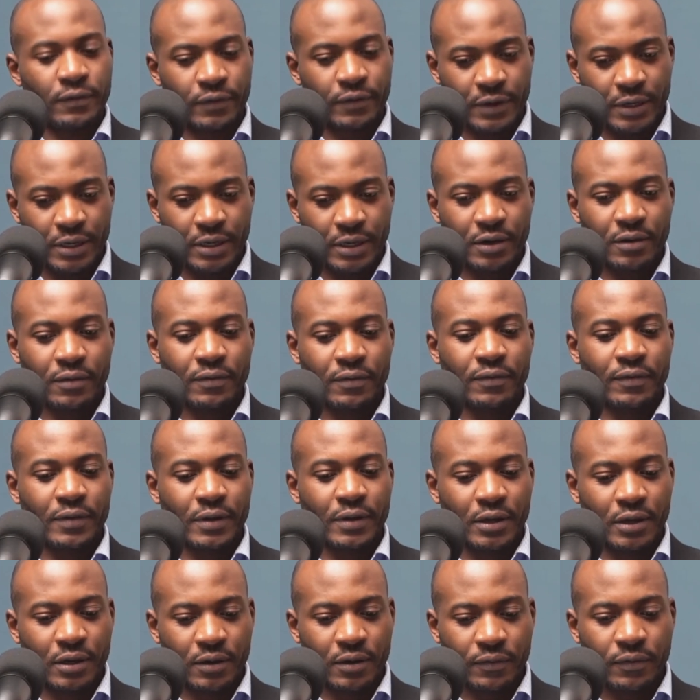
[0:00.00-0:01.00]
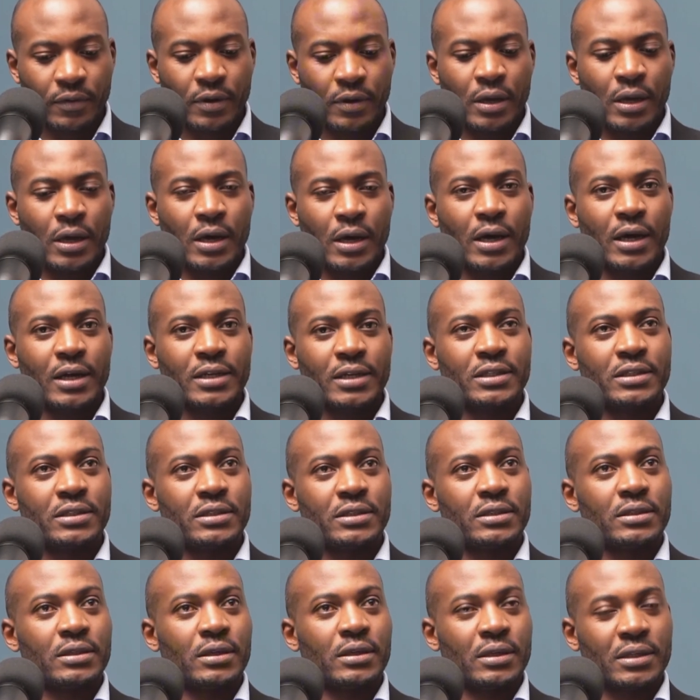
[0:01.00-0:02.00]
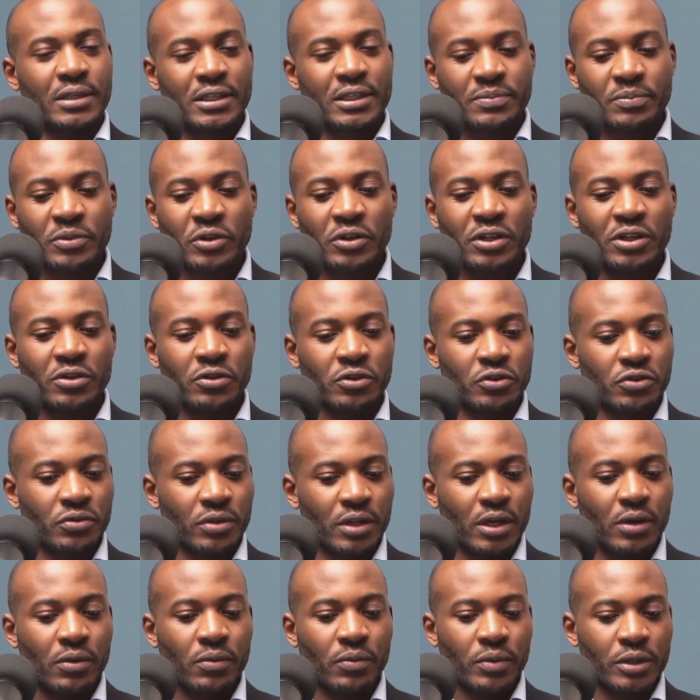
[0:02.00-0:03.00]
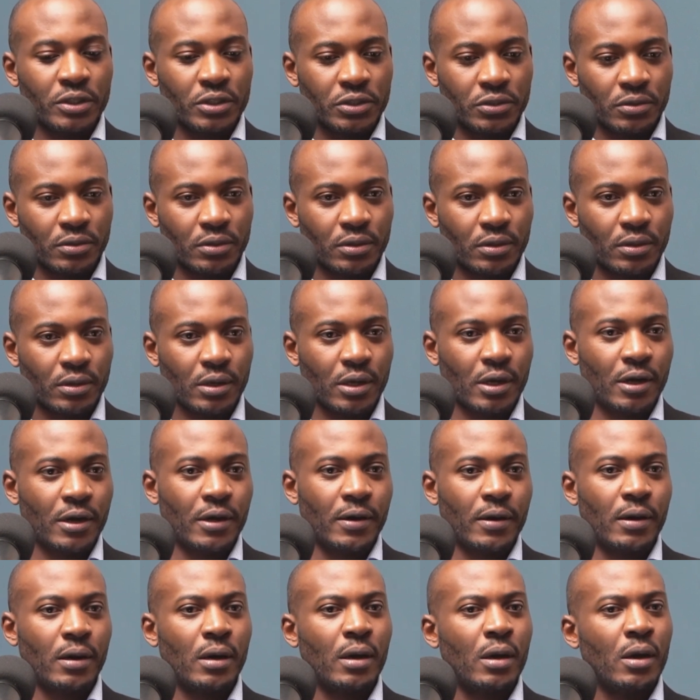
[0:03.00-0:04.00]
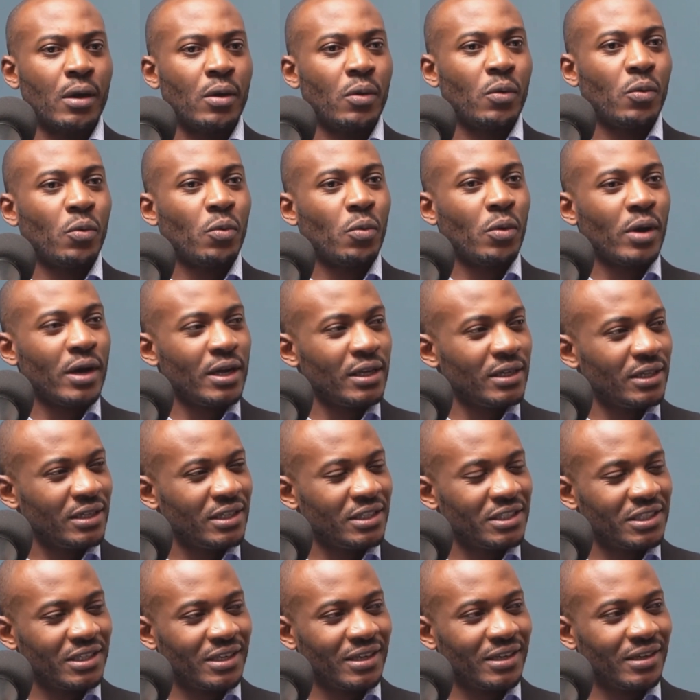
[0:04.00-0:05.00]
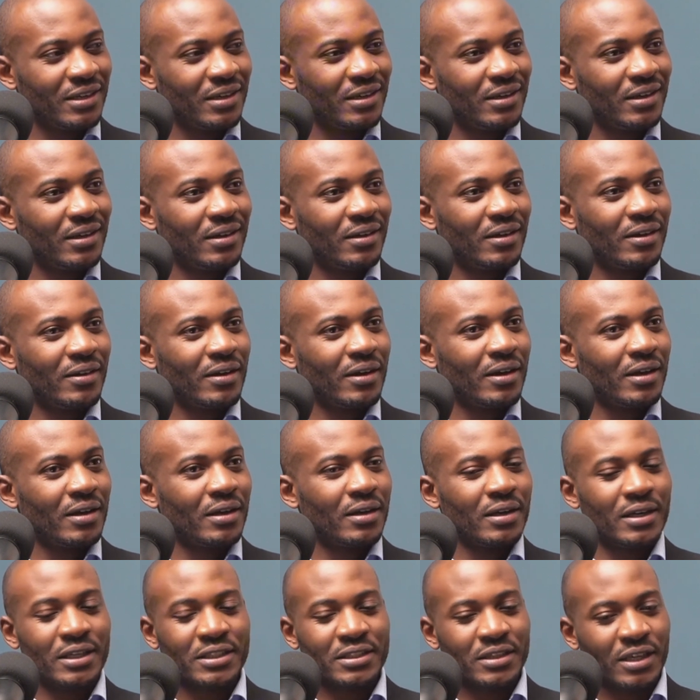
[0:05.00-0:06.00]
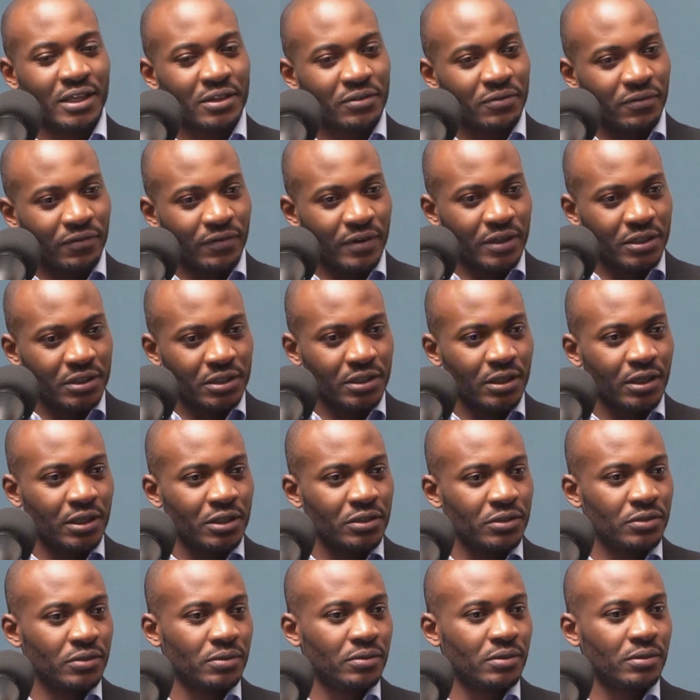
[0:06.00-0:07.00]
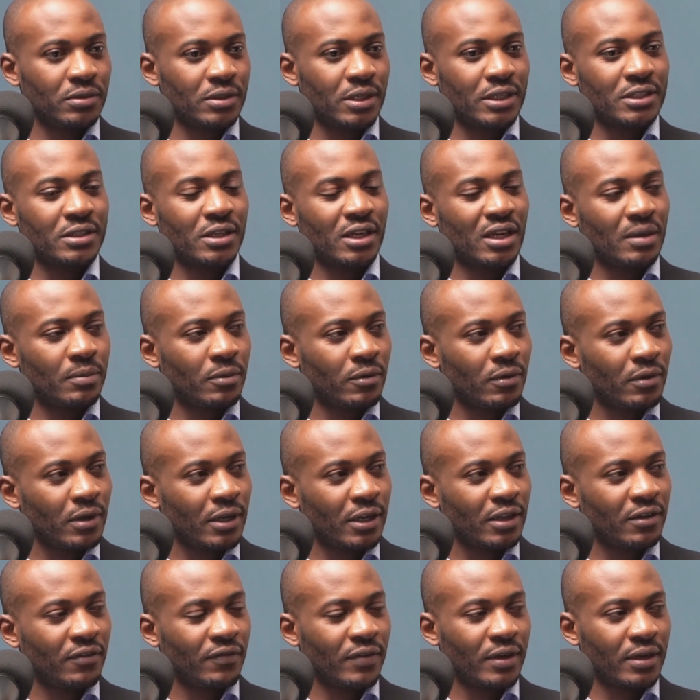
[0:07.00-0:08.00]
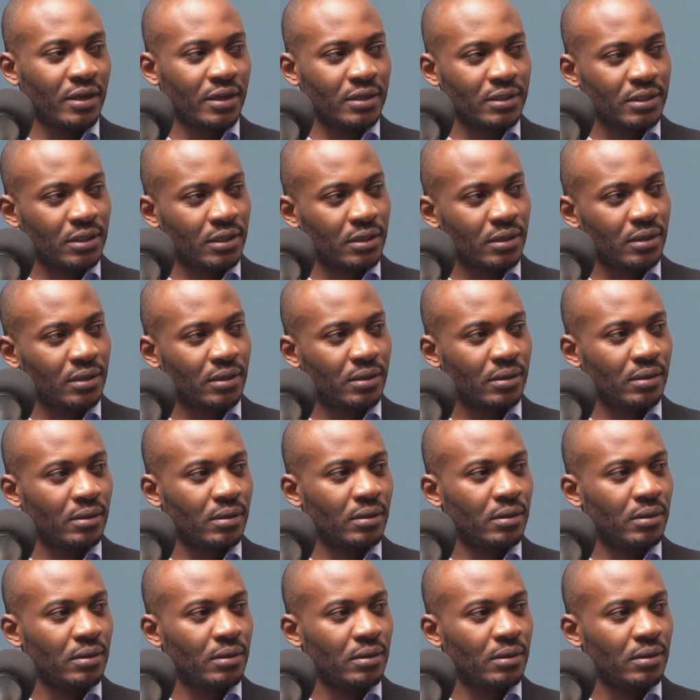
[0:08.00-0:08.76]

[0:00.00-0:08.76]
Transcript: Okay. Fair enough. And just building onto that question, why did Chai decide to venture into sustainable health financing?